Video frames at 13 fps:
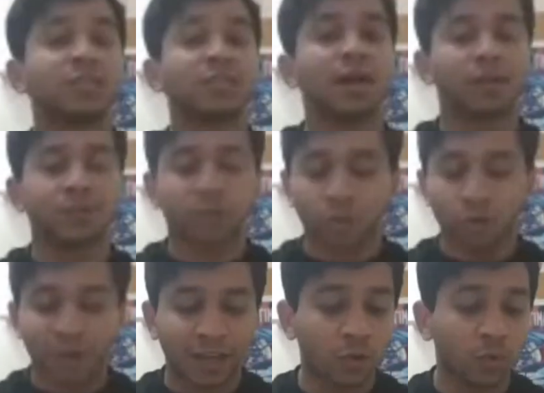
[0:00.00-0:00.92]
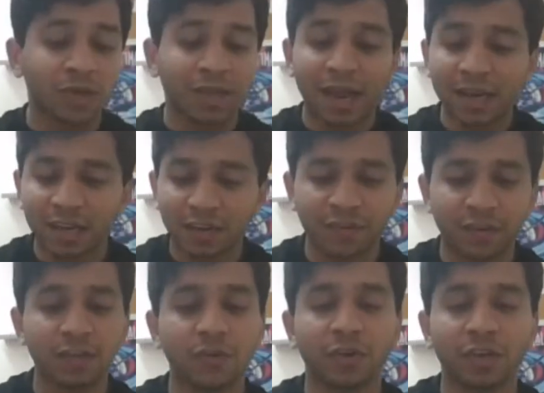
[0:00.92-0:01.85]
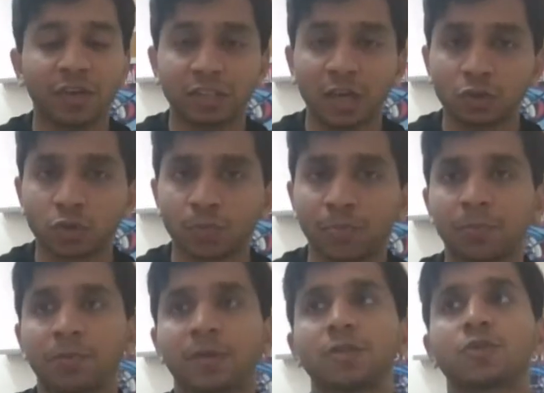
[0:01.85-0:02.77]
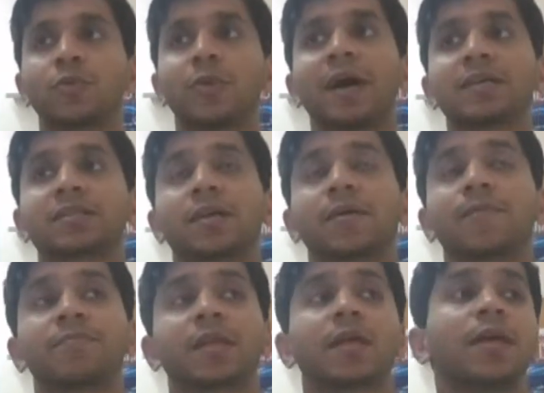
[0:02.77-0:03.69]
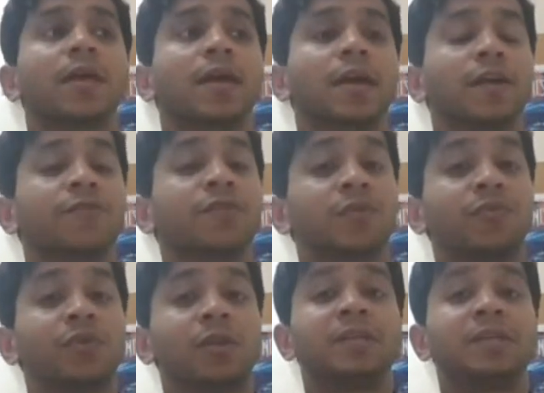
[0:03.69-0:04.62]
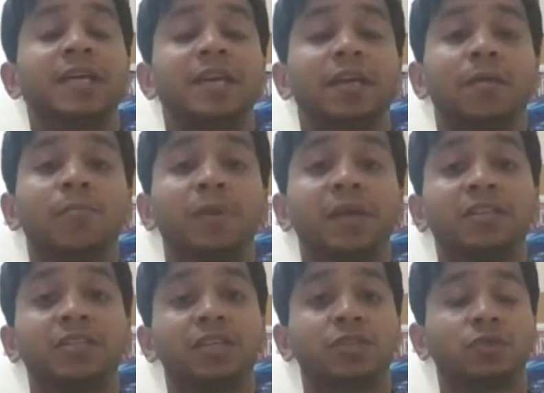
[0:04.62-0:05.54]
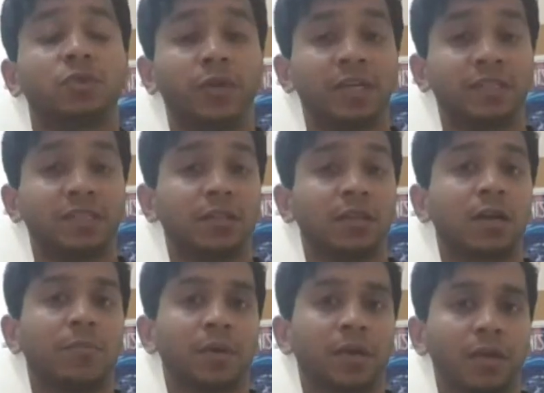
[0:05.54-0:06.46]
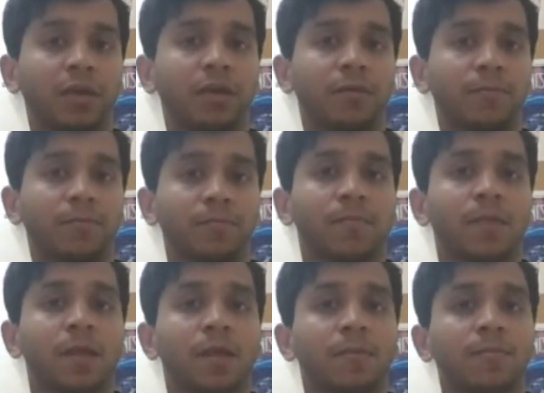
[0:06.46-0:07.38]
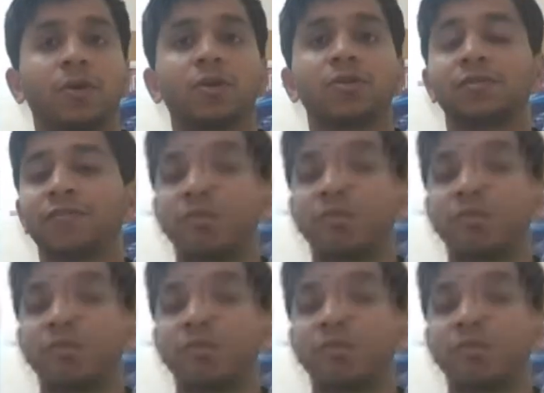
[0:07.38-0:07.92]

reach out so like you can definitely reach out to people to ask if they be taking phd students in the coming year because the